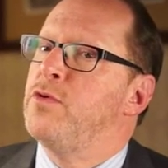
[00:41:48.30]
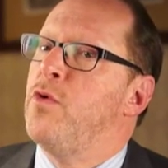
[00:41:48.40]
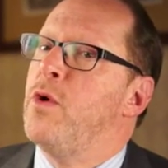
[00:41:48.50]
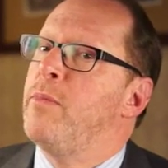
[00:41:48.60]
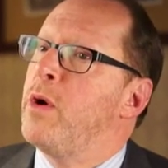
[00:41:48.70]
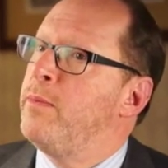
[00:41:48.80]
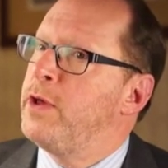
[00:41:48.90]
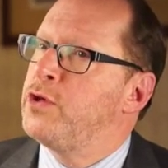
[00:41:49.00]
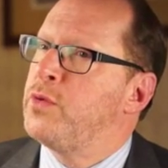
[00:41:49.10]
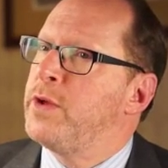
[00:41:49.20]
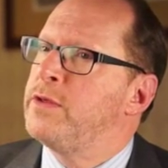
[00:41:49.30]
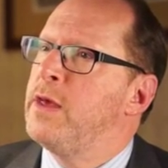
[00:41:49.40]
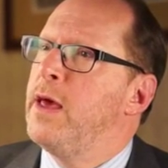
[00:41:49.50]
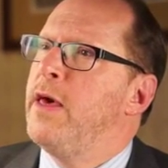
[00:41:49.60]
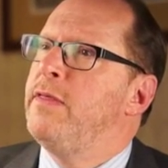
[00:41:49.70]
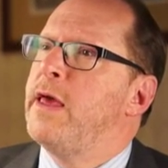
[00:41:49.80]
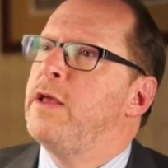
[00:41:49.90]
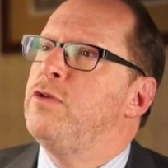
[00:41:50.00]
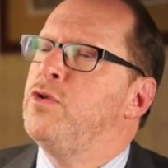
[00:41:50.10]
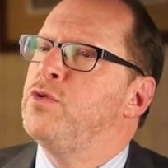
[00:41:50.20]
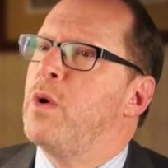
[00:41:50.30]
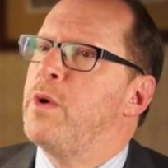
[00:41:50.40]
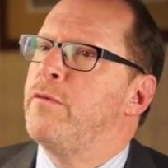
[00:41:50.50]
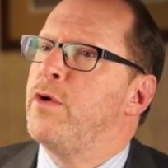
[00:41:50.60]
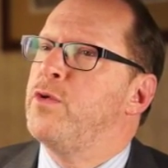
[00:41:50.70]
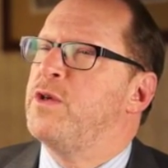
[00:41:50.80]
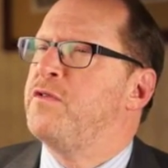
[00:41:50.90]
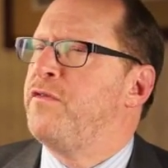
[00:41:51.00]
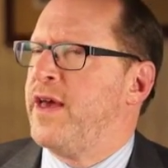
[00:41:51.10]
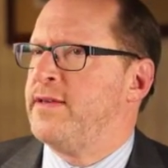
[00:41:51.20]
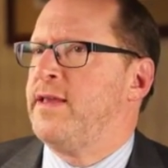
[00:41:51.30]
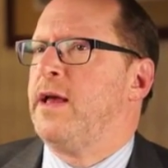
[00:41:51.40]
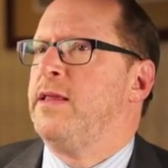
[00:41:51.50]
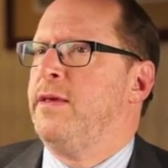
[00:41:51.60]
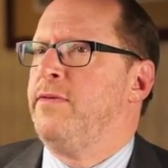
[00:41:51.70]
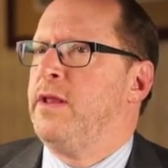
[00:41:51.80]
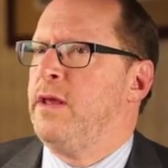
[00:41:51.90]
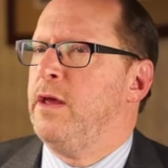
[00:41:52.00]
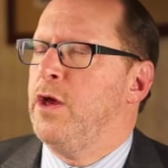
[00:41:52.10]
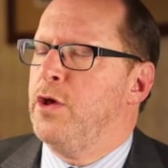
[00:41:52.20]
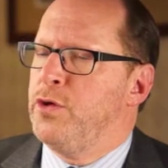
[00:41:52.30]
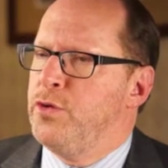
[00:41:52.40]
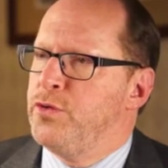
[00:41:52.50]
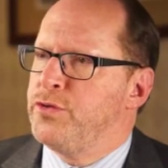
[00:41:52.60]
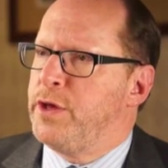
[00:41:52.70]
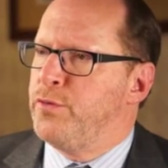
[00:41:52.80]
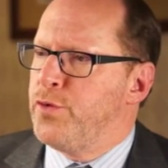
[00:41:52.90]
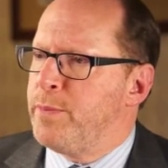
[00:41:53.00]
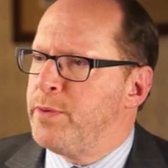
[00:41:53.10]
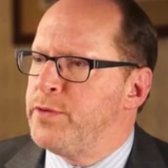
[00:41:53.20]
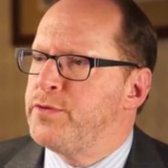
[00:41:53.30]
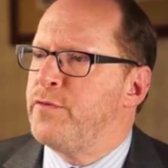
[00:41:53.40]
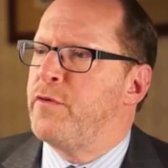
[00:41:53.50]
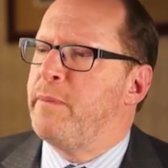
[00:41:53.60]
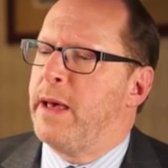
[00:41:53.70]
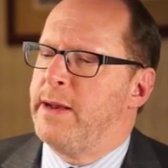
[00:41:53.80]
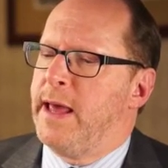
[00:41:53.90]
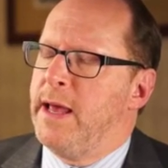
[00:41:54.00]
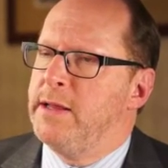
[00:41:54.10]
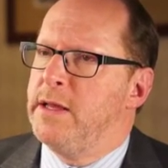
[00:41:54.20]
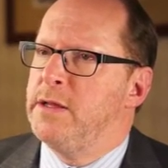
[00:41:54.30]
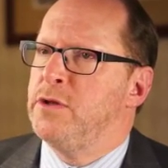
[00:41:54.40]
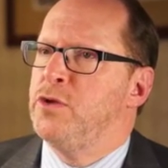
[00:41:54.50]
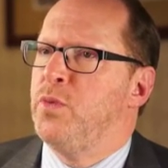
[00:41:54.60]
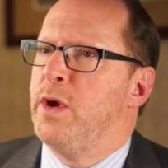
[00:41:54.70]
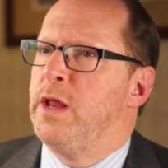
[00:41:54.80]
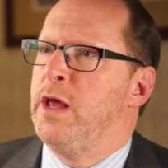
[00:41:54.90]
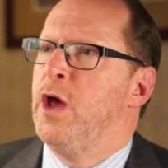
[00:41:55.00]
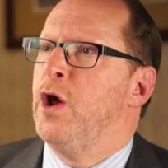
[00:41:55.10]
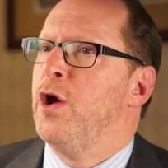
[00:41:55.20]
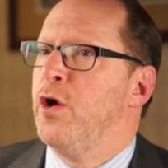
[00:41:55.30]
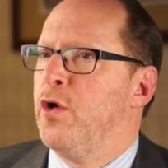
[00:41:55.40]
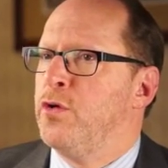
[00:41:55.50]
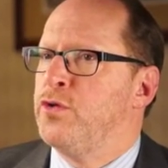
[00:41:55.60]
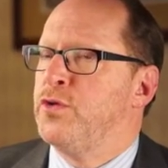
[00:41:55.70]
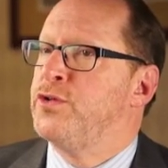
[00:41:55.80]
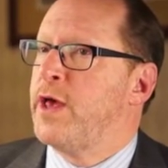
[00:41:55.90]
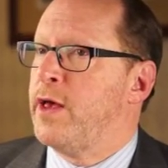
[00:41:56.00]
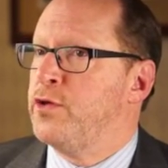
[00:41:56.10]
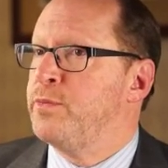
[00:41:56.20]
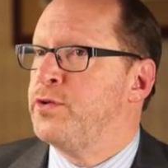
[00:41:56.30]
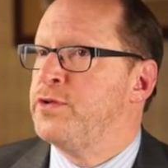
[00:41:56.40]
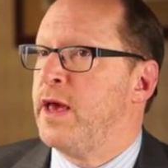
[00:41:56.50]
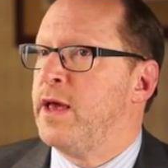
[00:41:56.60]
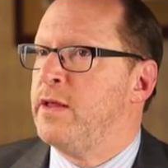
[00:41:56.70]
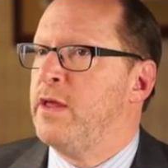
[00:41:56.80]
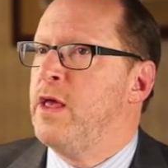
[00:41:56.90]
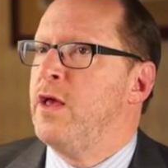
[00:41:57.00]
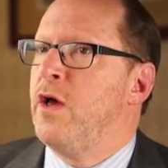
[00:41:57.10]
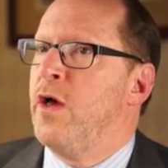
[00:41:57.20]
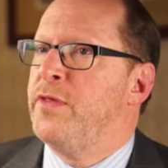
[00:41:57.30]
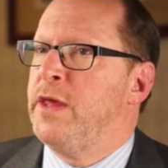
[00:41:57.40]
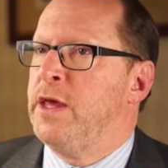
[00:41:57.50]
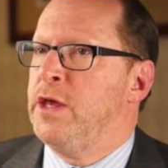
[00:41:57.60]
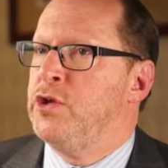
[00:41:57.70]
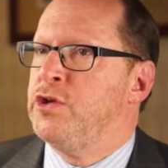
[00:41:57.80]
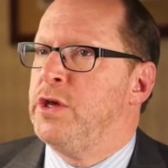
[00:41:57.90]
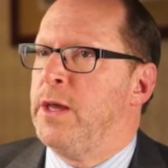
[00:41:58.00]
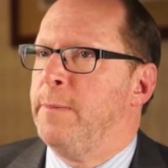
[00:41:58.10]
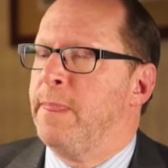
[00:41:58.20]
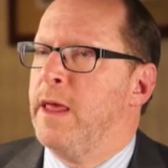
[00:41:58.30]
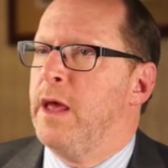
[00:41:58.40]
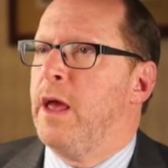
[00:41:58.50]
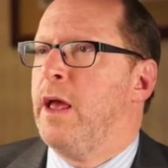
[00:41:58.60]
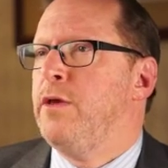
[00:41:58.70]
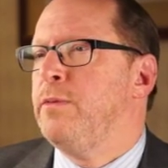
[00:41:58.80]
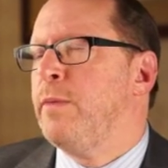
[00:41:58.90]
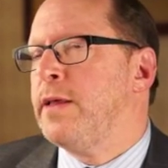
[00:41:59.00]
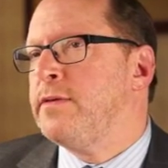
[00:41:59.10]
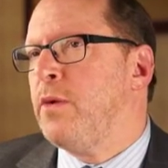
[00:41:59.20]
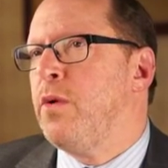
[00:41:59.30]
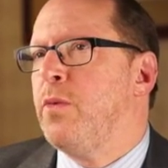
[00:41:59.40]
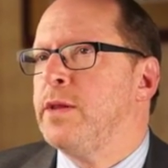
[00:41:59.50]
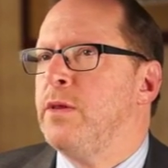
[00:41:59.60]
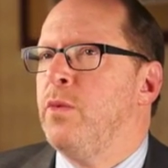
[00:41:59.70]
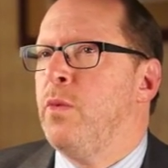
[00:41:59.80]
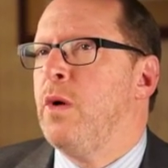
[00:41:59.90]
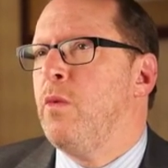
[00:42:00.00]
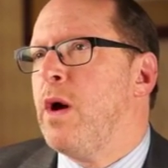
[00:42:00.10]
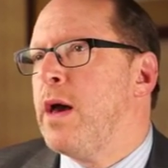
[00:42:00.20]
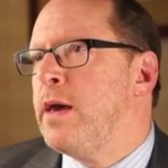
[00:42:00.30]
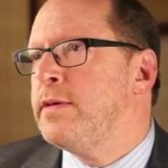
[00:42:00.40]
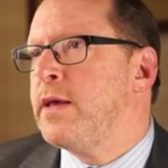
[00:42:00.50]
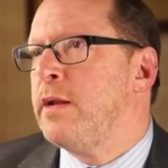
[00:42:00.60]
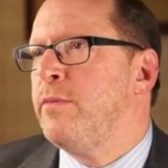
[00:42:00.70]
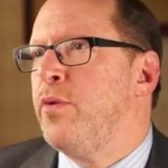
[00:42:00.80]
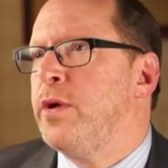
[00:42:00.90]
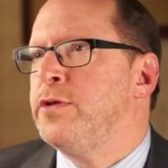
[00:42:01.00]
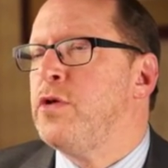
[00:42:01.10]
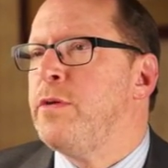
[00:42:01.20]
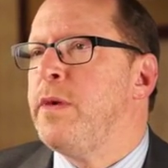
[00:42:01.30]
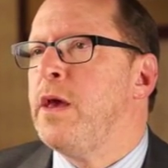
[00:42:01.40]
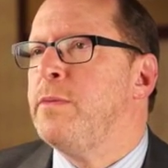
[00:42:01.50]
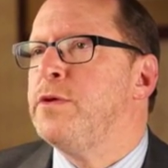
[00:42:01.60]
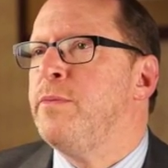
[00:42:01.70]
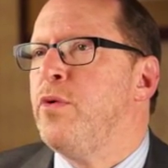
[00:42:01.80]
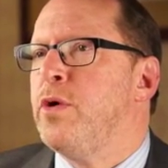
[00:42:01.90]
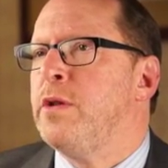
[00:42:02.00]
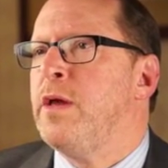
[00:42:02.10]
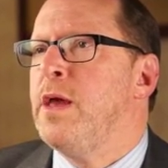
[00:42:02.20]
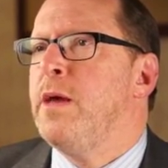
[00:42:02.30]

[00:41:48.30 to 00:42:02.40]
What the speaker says: or barbiturates, they induce what we refer to as fast activity, usually ripples of about 18 to 20 hertz or cycles per second on the EEG. And you might say, well, why is that important? It only becomes important